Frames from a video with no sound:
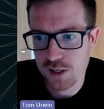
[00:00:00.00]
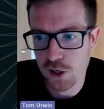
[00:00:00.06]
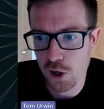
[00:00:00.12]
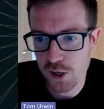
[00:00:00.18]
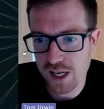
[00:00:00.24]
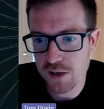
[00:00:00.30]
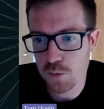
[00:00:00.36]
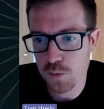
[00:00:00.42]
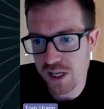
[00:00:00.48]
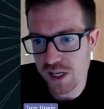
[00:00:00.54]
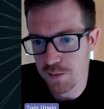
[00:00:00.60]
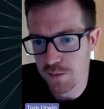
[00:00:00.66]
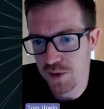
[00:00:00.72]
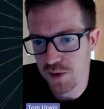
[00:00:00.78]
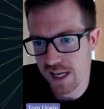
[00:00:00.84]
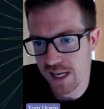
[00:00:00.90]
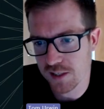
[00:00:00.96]
Login, we can
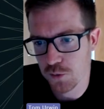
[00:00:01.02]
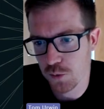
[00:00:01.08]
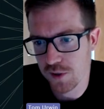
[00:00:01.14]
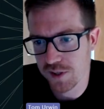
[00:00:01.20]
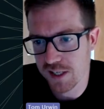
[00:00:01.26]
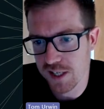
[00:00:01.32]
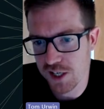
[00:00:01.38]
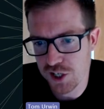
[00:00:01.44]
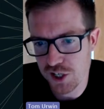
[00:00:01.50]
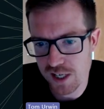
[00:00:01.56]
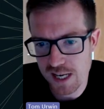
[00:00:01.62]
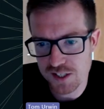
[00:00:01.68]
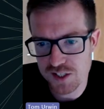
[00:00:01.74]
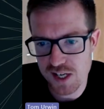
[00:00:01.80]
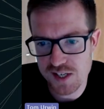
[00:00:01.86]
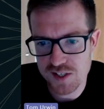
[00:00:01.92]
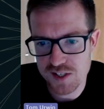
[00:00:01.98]
protect with conditional
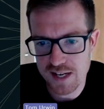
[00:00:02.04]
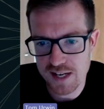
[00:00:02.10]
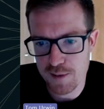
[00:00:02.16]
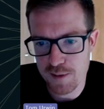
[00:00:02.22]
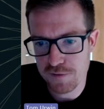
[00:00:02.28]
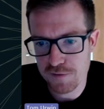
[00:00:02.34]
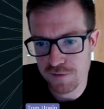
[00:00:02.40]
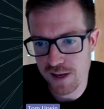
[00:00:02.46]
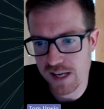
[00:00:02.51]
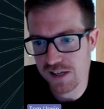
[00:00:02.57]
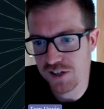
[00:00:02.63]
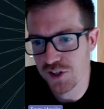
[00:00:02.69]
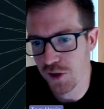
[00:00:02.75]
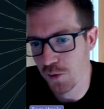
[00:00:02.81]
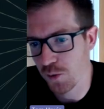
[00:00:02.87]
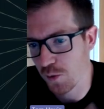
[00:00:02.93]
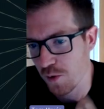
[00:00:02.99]
access and MFA.
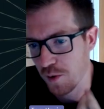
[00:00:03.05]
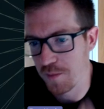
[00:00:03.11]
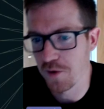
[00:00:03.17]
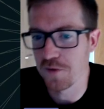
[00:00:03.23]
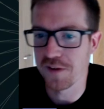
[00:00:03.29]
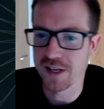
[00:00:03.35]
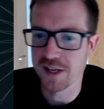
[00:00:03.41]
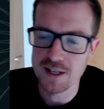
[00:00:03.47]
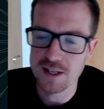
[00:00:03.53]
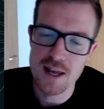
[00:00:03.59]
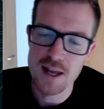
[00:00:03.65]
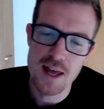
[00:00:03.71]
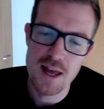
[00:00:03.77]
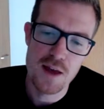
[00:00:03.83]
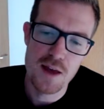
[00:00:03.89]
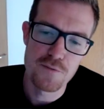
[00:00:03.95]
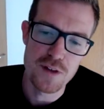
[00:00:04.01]
So we're removing
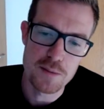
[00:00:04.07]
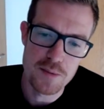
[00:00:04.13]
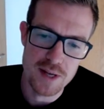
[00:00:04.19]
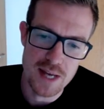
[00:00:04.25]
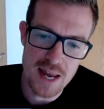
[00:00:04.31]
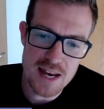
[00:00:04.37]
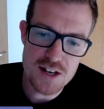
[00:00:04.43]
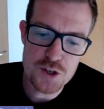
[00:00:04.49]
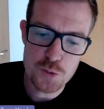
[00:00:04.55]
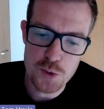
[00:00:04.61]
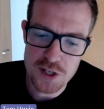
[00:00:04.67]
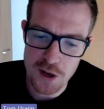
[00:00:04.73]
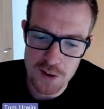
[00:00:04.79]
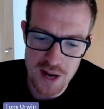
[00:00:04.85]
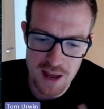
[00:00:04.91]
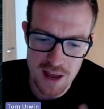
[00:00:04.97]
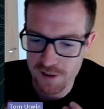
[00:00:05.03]
VPNs. We
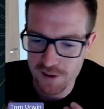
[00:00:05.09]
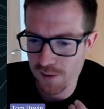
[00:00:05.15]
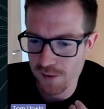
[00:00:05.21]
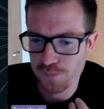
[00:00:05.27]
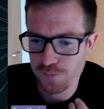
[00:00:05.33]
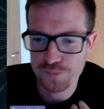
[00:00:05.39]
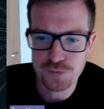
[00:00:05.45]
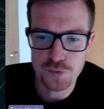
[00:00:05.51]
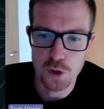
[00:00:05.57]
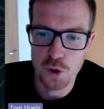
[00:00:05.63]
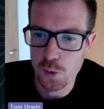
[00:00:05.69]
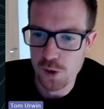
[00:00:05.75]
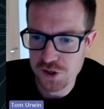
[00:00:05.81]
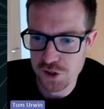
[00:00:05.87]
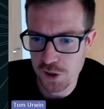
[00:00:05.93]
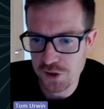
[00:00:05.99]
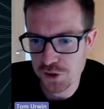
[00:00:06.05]
don't have a
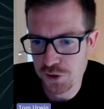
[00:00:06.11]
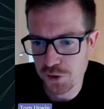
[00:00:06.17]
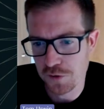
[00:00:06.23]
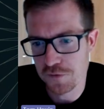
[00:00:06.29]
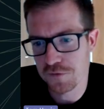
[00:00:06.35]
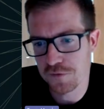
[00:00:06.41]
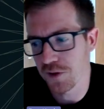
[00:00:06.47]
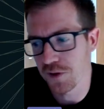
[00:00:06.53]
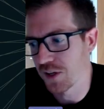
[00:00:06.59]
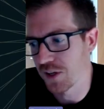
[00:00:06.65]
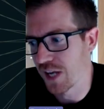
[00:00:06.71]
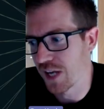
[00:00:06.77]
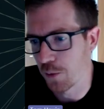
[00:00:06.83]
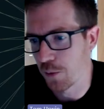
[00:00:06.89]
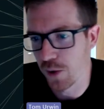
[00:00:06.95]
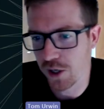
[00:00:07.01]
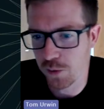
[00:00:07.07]
always-on sort of
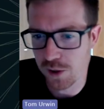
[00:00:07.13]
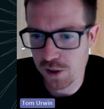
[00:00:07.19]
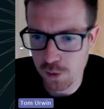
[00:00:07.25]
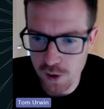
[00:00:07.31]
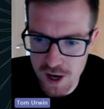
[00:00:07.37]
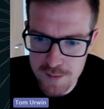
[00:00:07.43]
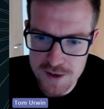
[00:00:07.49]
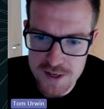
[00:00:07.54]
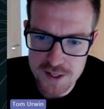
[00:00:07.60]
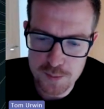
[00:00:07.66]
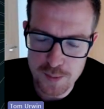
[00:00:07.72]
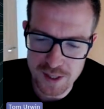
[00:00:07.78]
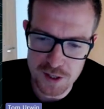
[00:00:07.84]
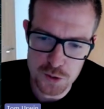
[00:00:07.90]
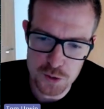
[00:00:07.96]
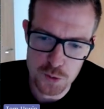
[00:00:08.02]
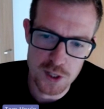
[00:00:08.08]
network requirements
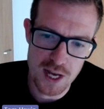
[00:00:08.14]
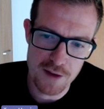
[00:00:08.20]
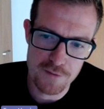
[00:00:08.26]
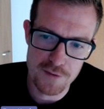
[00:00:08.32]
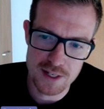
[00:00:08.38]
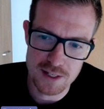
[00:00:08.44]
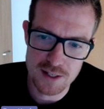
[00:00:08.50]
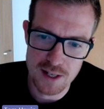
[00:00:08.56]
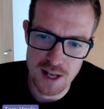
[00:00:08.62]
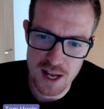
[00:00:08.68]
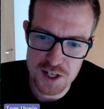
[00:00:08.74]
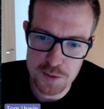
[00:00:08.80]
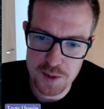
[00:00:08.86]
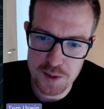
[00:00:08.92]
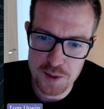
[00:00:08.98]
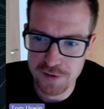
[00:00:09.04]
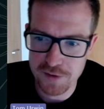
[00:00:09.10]
because we're having
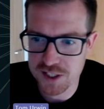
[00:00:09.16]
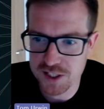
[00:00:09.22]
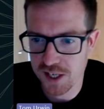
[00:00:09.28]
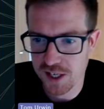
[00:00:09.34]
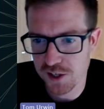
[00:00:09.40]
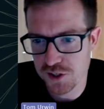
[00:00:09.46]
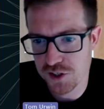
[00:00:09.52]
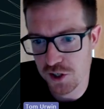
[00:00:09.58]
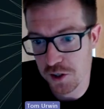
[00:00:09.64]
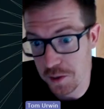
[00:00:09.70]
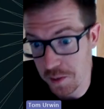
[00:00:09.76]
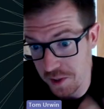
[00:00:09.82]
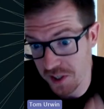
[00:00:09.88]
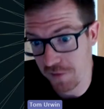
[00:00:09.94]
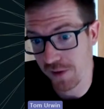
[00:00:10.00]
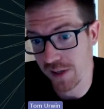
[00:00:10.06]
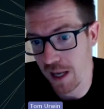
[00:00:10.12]
specific tunnels to
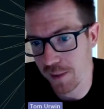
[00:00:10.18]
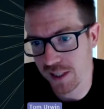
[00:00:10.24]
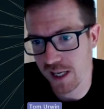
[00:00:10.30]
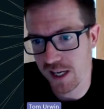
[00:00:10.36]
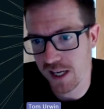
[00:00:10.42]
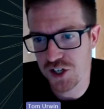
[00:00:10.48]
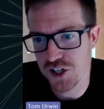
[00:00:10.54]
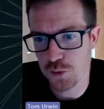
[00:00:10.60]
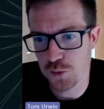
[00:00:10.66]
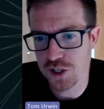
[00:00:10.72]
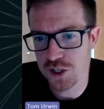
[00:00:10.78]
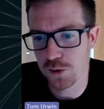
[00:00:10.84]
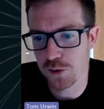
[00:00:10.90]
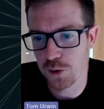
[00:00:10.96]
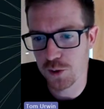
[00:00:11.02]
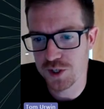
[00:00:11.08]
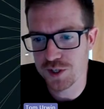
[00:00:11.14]
specific applications
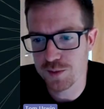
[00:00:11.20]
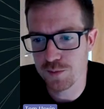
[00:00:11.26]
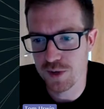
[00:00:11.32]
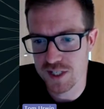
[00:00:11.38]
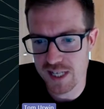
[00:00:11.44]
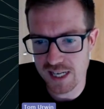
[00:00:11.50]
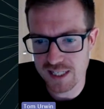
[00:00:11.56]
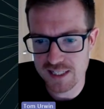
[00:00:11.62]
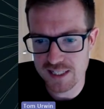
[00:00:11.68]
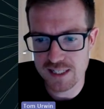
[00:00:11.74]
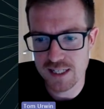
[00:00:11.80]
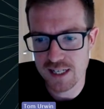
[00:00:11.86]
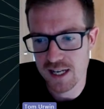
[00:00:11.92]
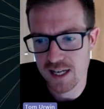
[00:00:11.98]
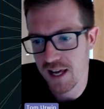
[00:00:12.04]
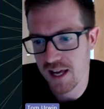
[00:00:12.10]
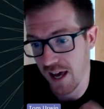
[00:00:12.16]
which are always protected,
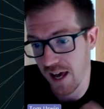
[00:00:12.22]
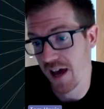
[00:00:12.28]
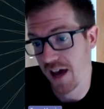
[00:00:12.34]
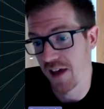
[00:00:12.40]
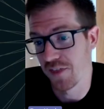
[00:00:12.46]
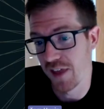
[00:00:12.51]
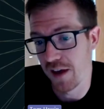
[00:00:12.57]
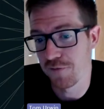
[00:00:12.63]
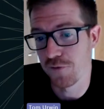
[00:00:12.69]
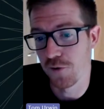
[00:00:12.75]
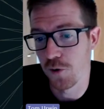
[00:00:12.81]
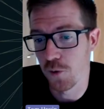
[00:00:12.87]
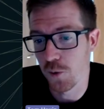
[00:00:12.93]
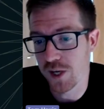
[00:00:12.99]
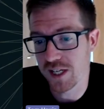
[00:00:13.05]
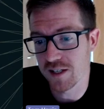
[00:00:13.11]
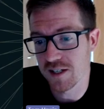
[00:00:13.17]
and
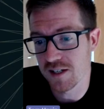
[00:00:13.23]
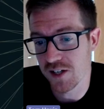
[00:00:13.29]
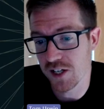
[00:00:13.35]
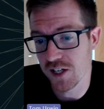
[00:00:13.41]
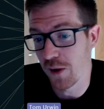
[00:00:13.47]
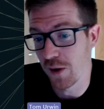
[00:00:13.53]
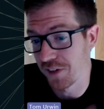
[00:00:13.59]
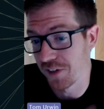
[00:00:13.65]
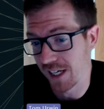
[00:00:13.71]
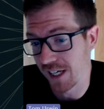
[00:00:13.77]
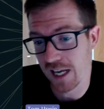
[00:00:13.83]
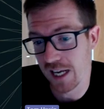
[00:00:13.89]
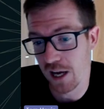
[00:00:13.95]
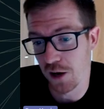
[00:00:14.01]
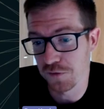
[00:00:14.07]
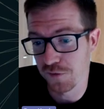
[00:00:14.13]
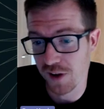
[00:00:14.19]
therefore we can, even in a
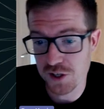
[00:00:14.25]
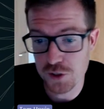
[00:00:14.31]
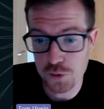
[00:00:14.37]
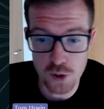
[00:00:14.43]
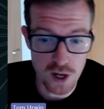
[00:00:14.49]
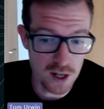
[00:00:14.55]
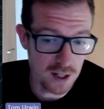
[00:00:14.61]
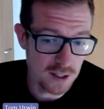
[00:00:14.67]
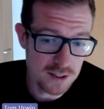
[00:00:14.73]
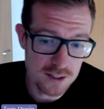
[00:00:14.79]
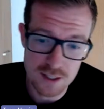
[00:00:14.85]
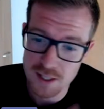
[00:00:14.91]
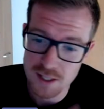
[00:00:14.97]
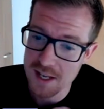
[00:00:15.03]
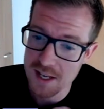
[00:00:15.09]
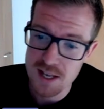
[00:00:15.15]
cloud-first world